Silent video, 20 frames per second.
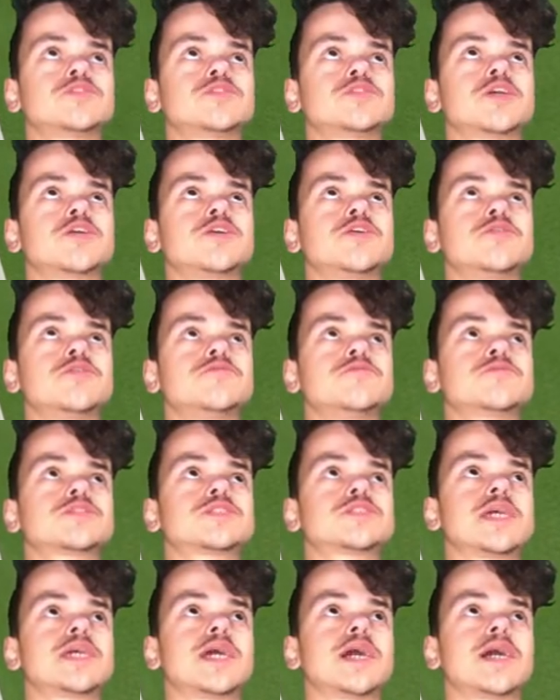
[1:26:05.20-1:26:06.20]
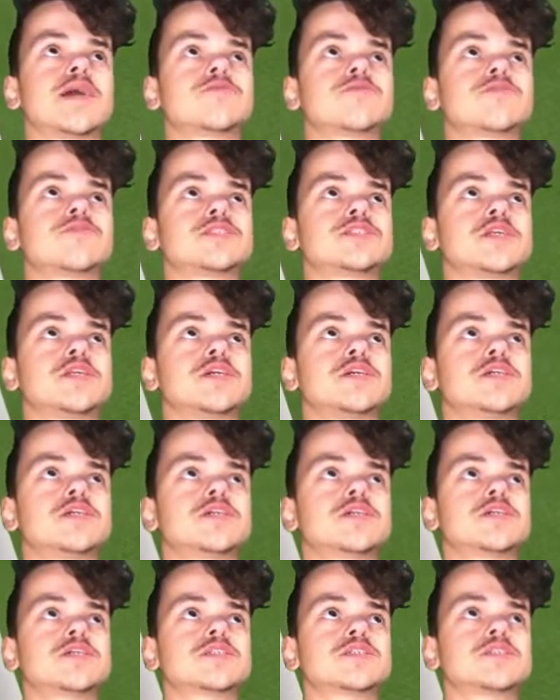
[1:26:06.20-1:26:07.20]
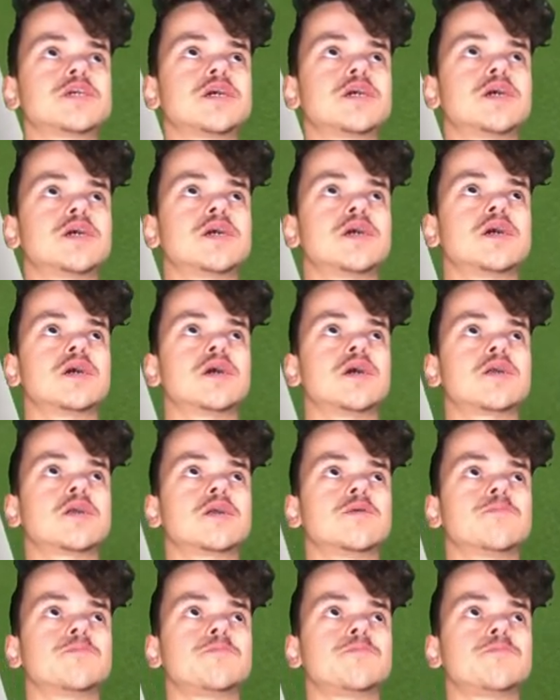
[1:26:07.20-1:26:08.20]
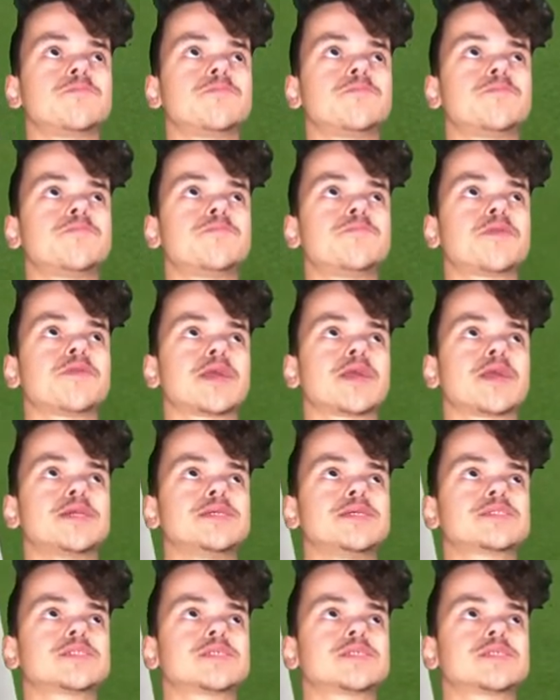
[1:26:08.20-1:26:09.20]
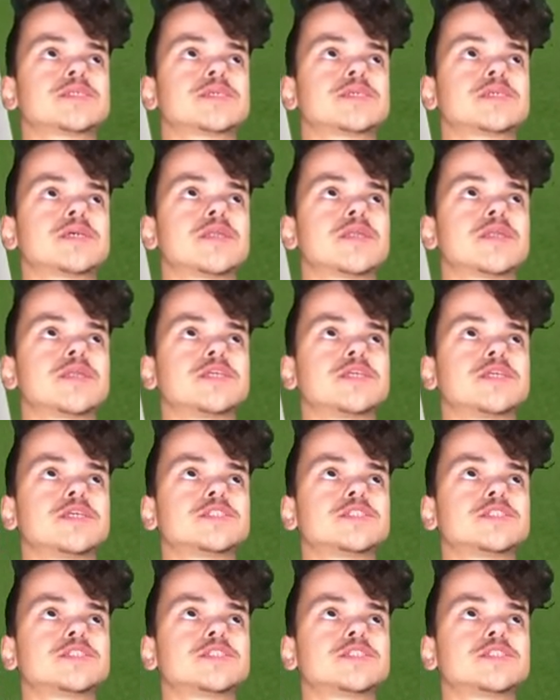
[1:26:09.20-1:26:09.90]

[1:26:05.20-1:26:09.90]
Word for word: going to see how this looks. I'm going to place this